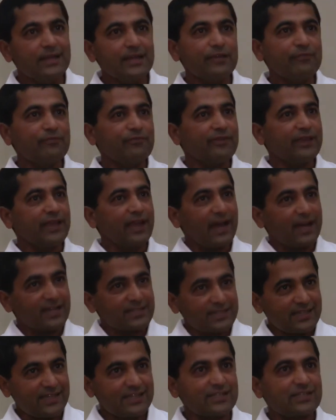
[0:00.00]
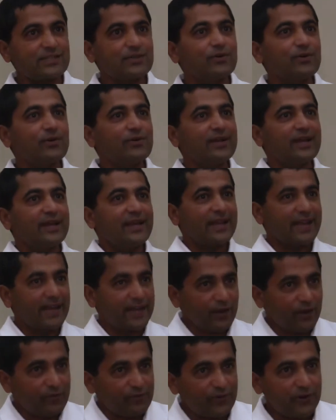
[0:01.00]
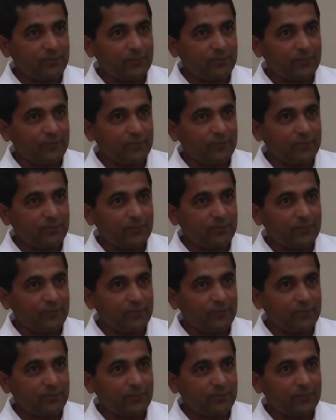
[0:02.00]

If he asks us to get off